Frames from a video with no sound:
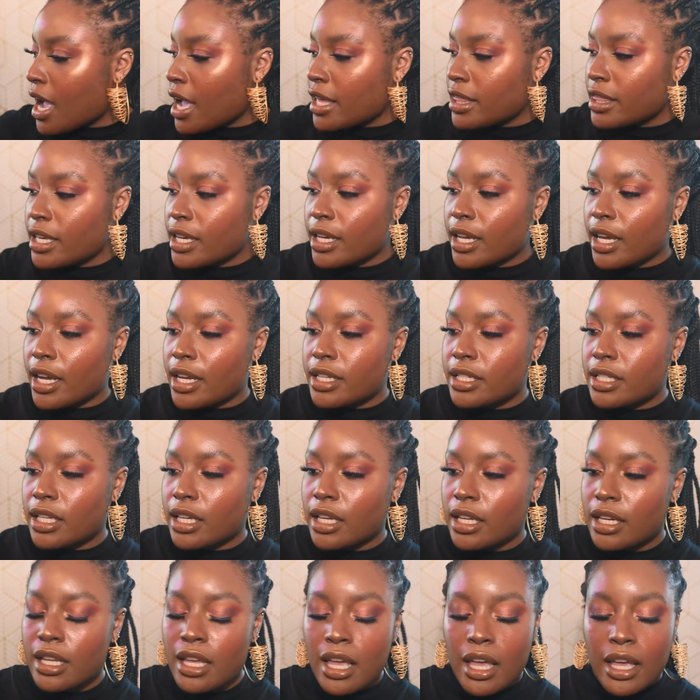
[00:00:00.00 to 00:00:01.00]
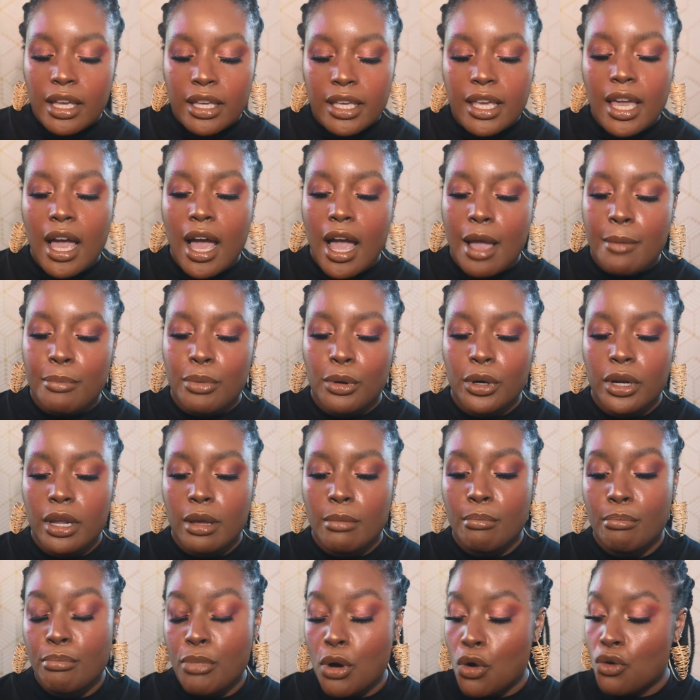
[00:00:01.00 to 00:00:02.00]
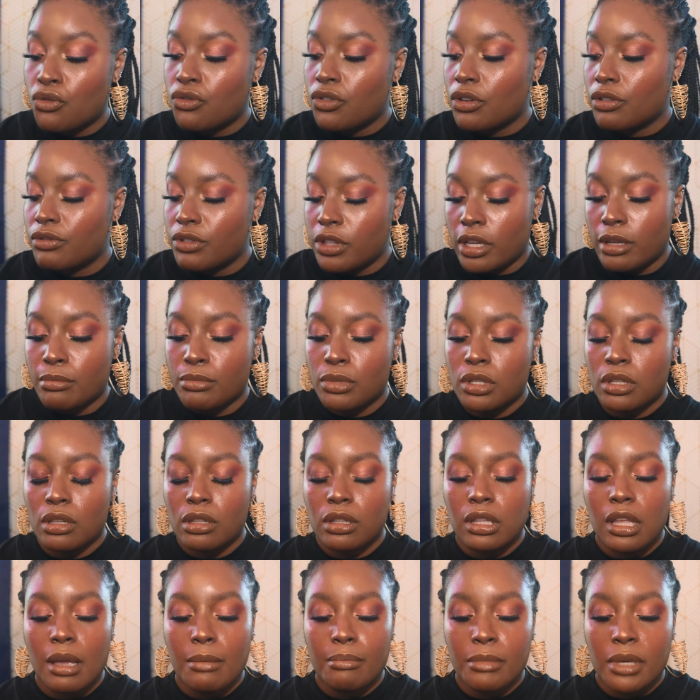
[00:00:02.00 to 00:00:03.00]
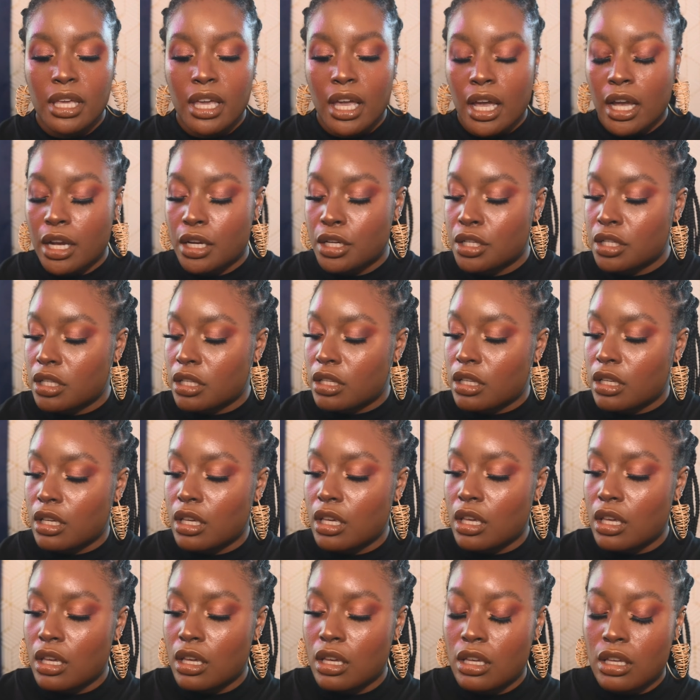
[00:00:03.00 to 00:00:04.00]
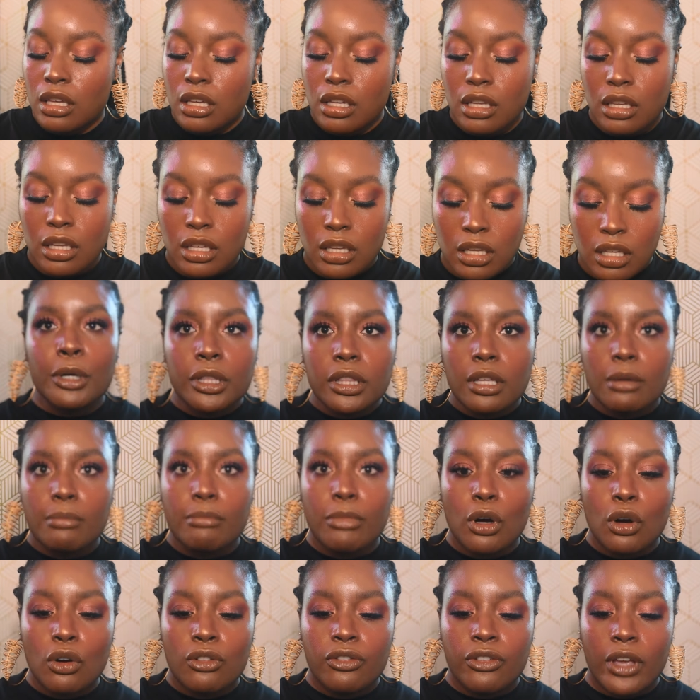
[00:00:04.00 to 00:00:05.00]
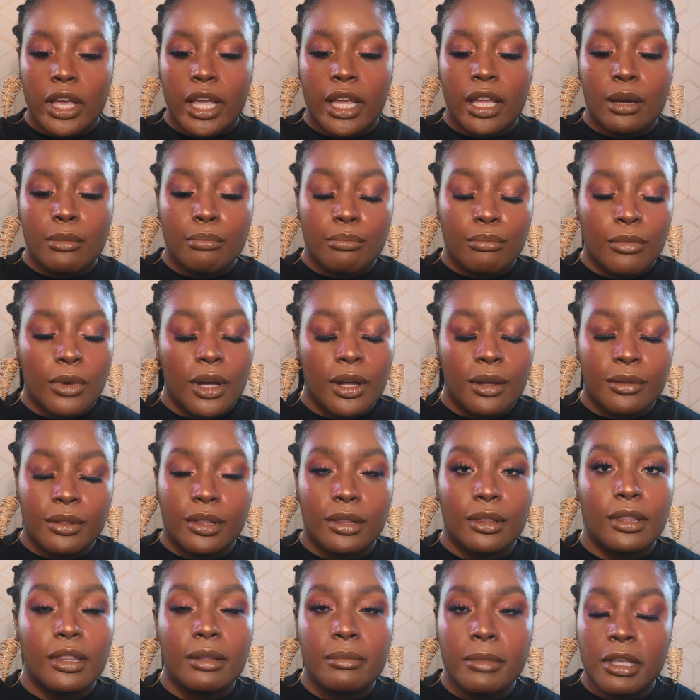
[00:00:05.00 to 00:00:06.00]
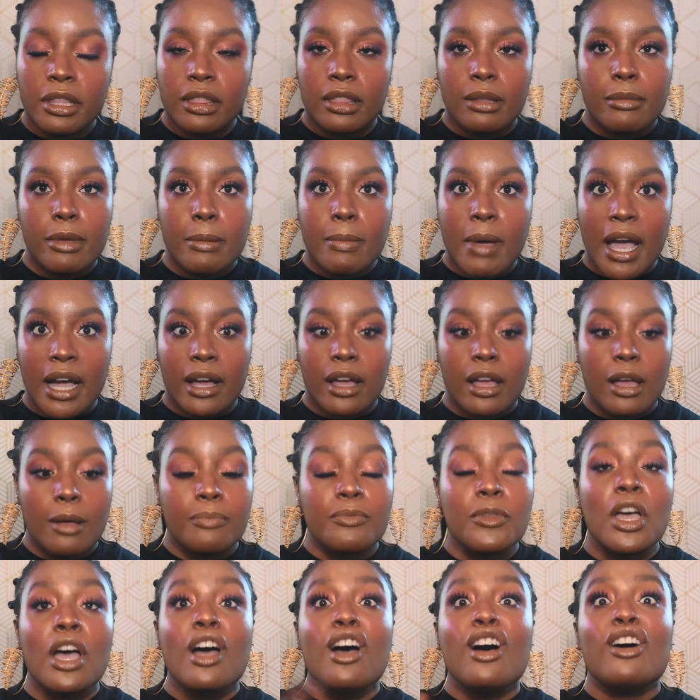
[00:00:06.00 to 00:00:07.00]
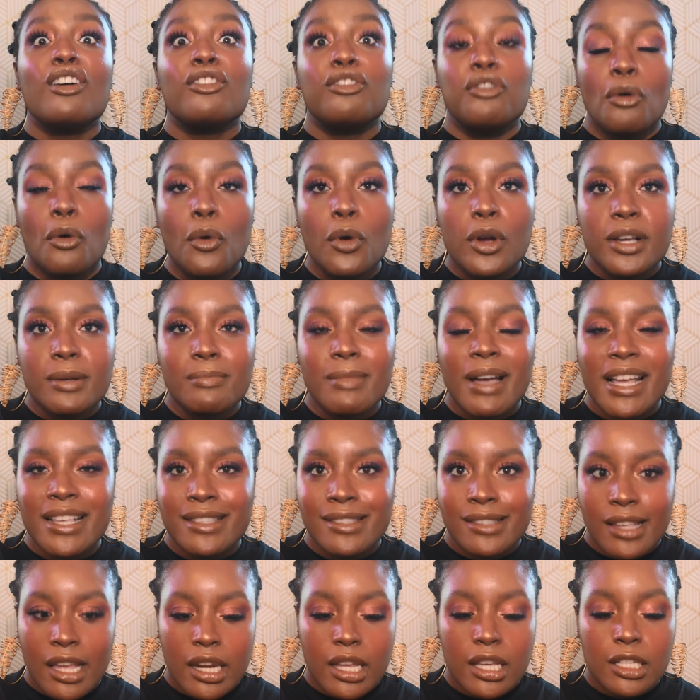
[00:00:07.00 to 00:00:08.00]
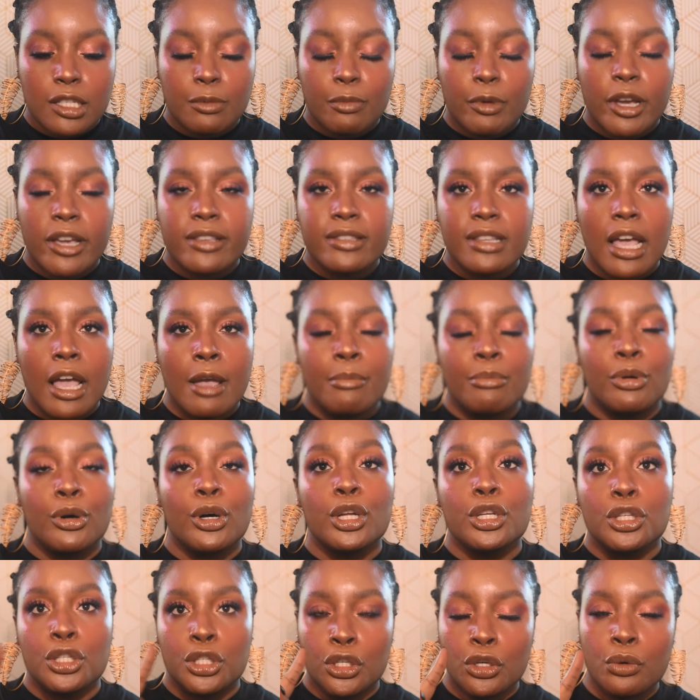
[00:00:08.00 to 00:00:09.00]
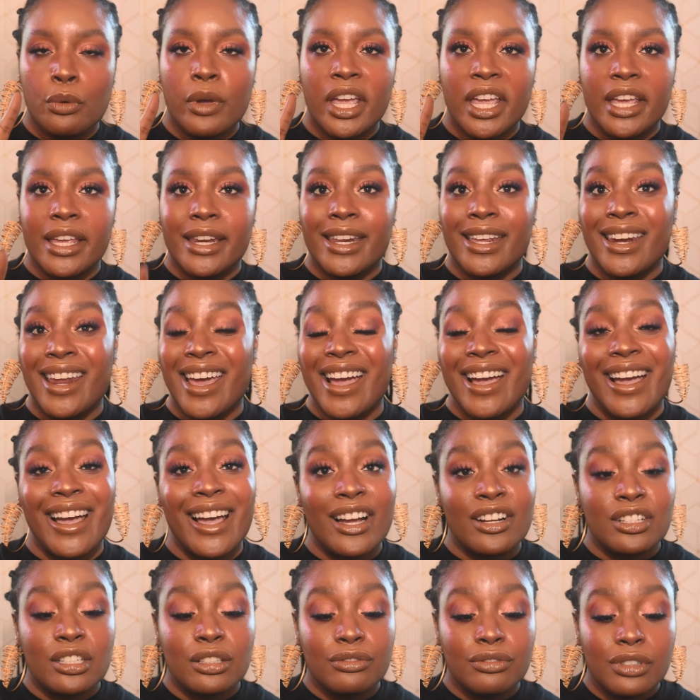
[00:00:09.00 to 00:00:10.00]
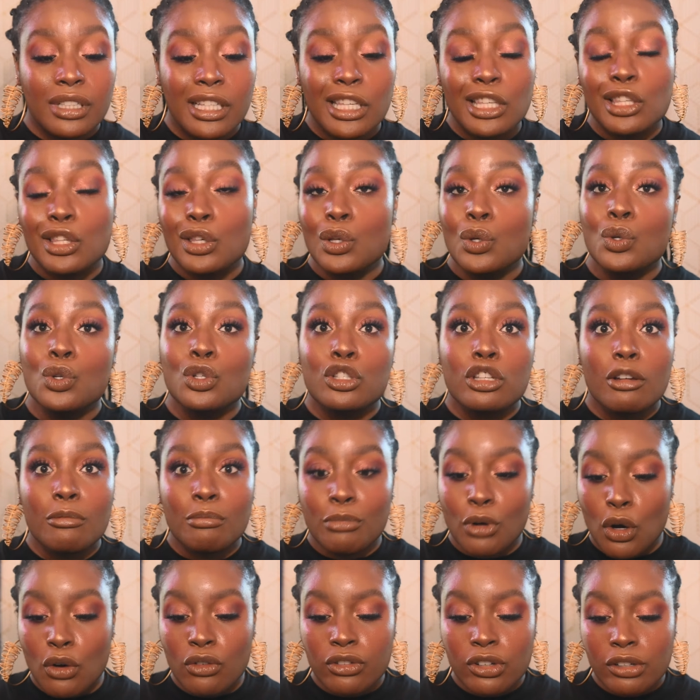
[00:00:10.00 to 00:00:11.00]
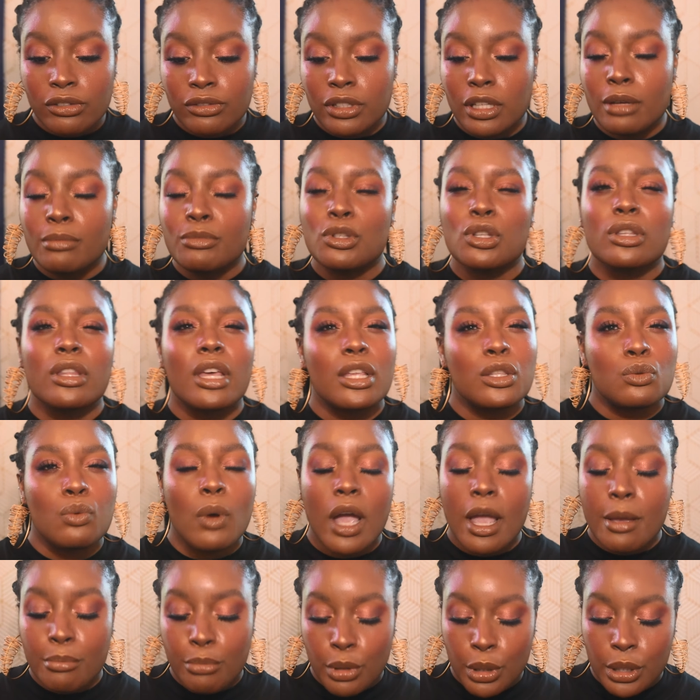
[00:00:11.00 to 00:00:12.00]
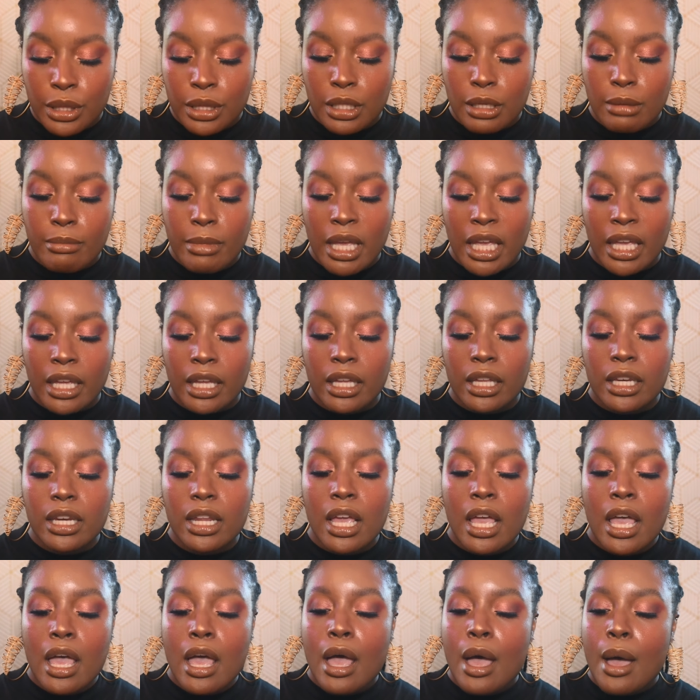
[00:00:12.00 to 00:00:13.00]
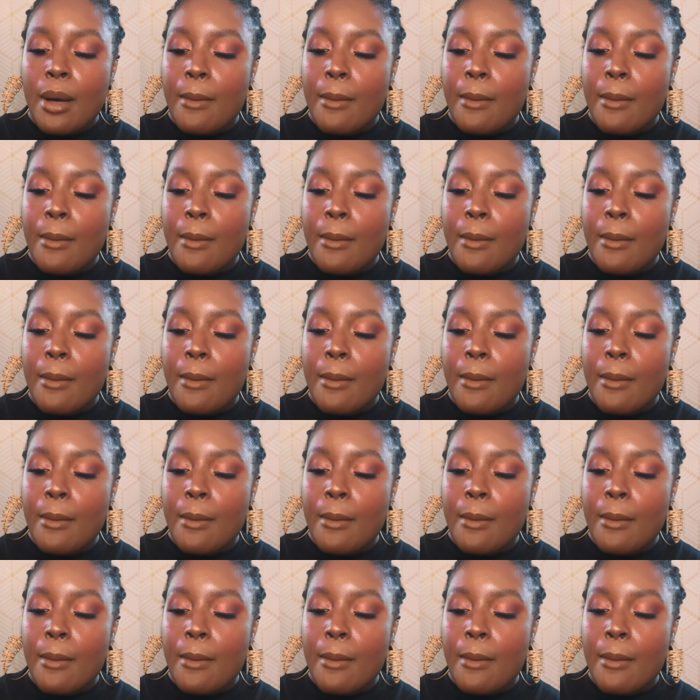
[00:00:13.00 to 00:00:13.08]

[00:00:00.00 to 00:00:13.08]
I think I did. Yeah, I put in both of them. So let me actually, I put them both in. Let me back up. For my setting sprays, I put two in and I actively use both of them. So that's why I put them in.